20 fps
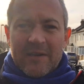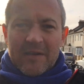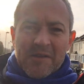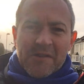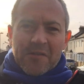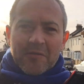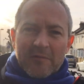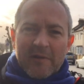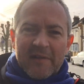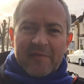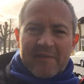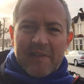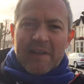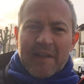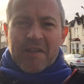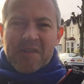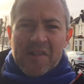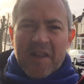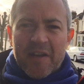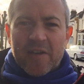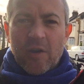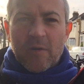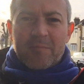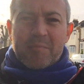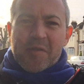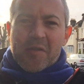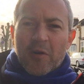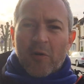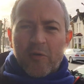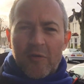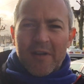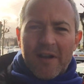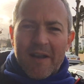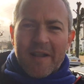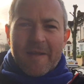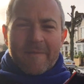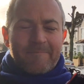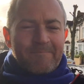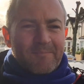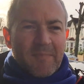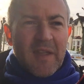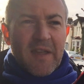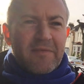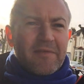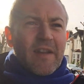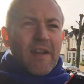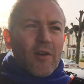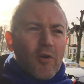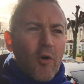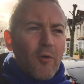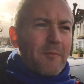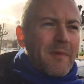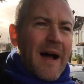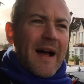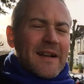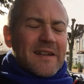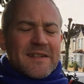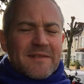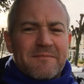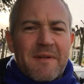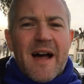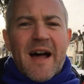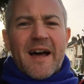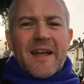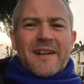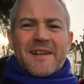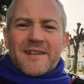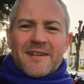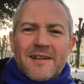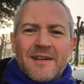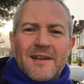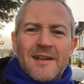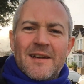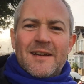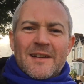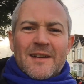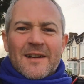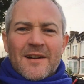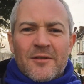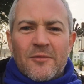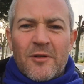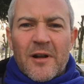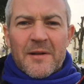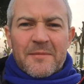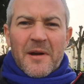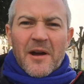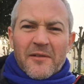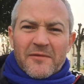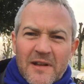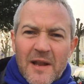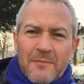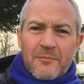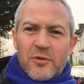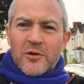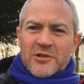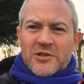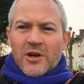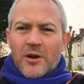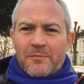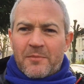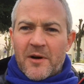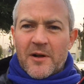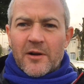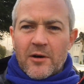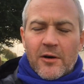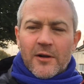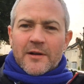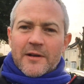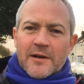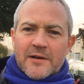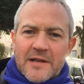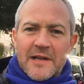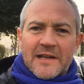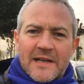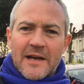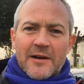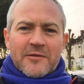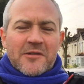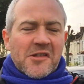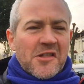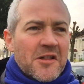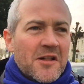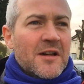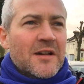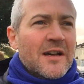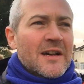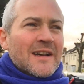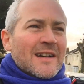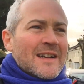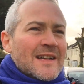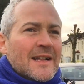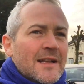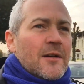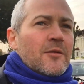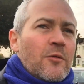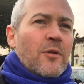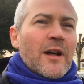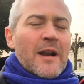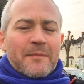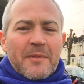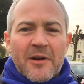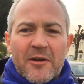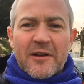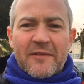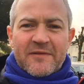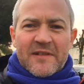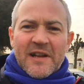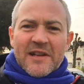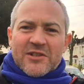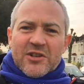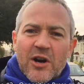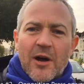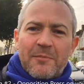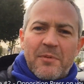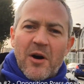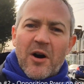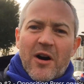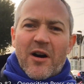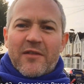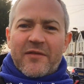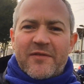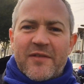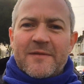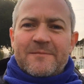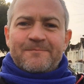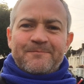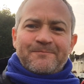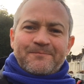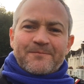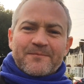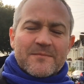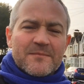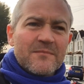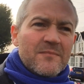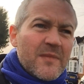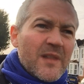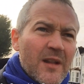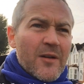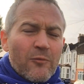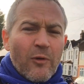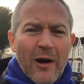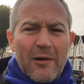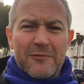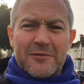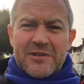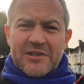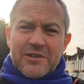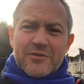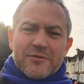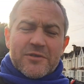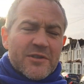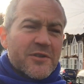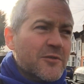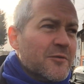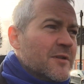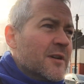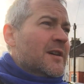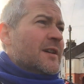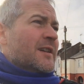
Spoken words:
So if they set up zonally, if they go man to man, what about if they push up on all your kickouts? What about if they drop off? What would you do?